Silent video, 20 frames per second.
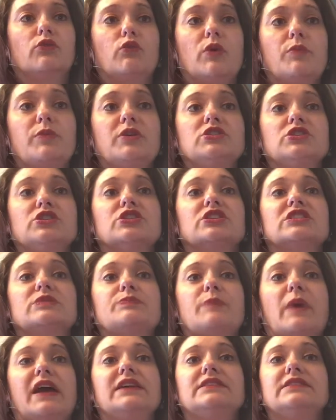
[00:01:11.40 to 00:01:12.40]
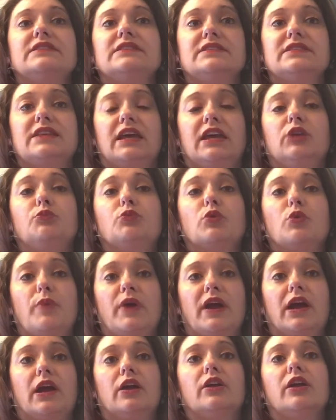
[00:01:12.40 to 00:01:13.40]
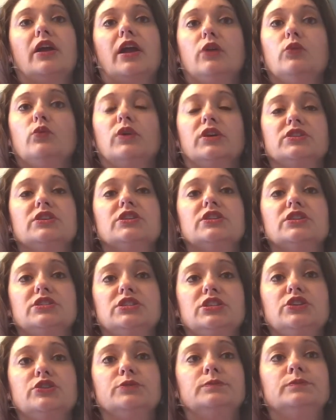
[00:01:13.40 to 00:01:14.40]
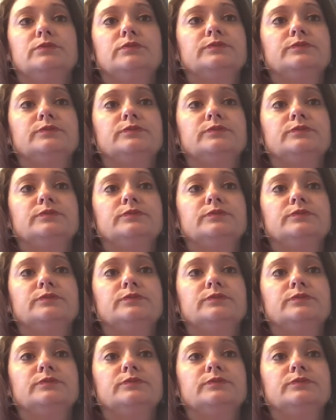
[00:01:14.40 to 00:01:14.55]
women took spices they had prepared and went to the tomb.